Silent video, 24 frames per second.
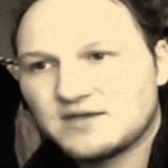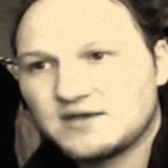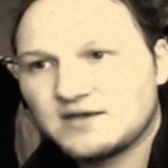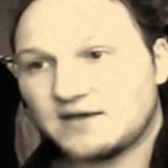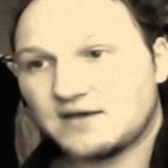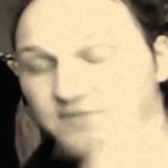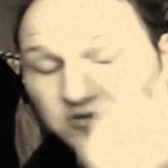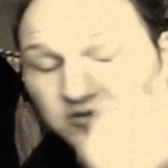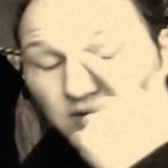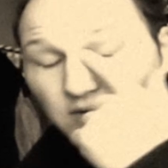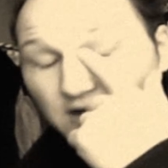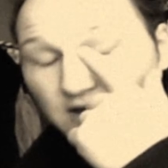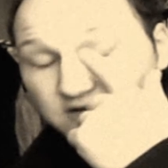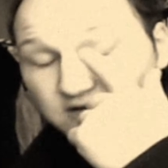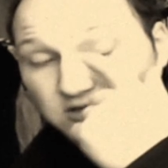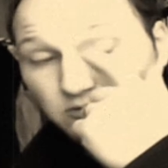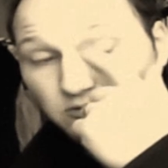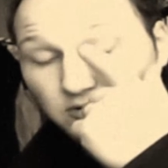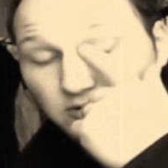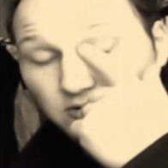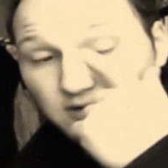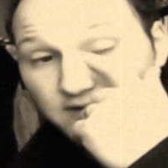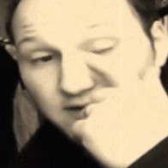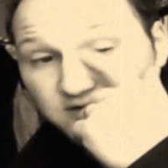if
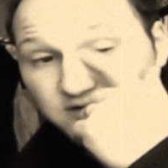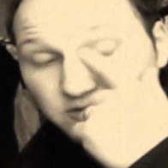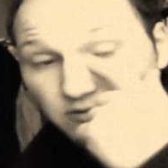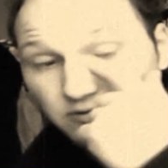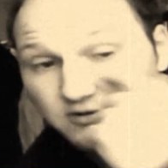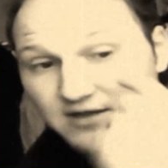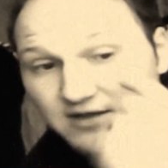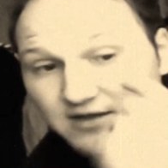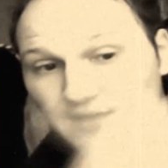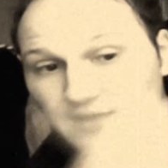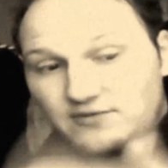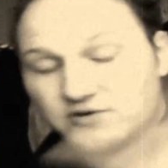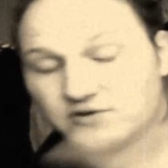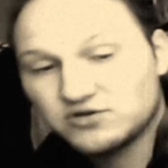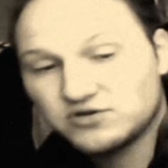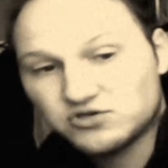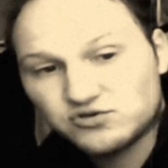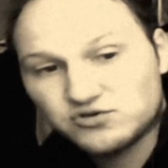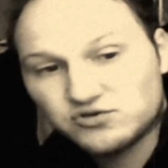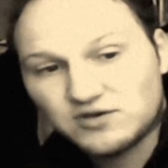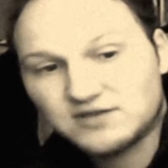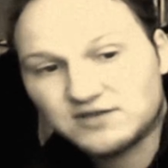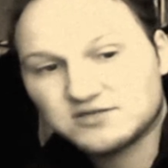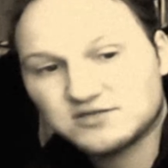someone down your
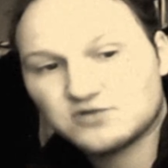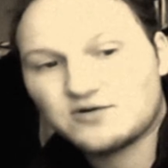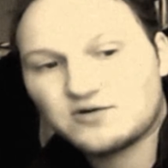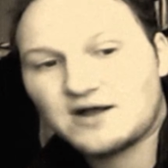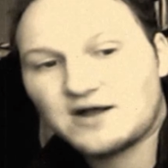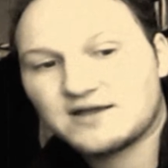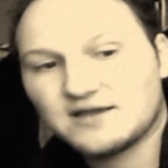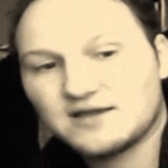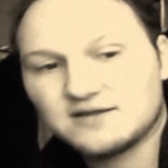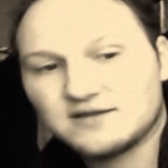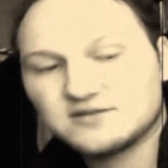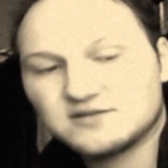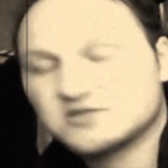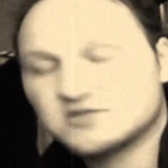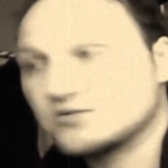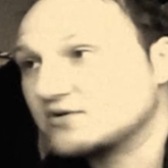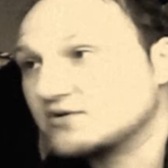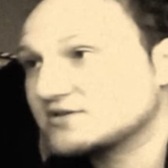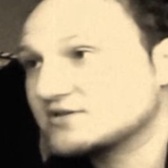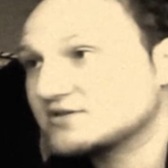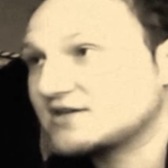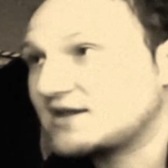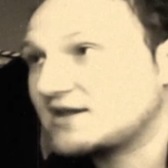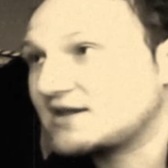street is a crackhead, and
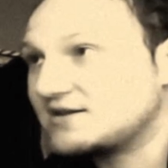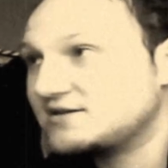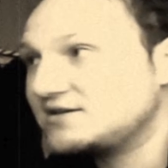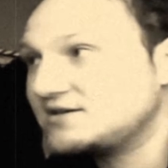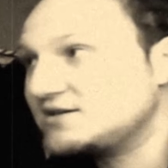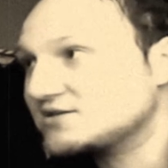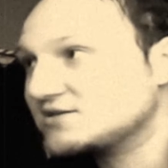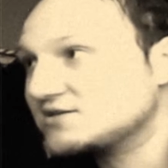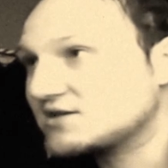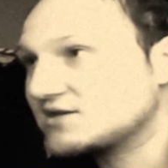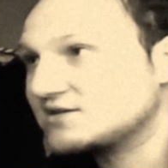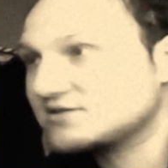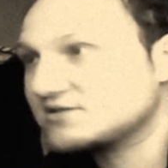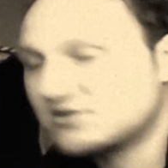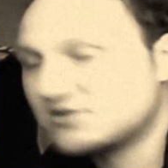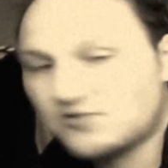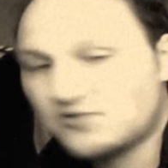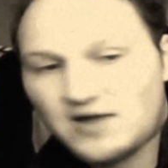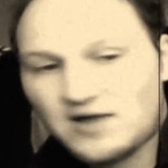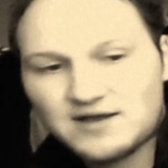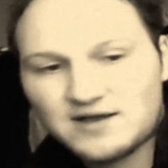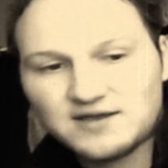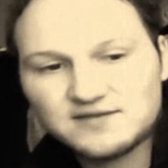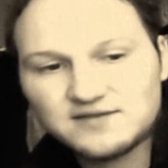someone's saying he's a
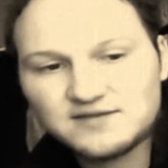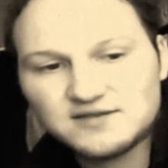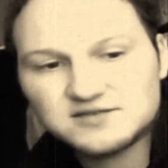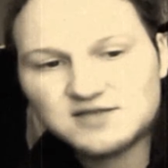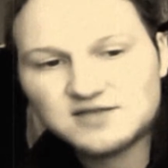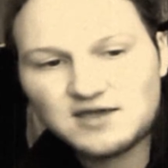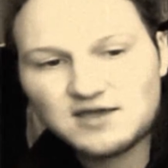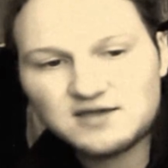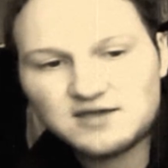crackhead, this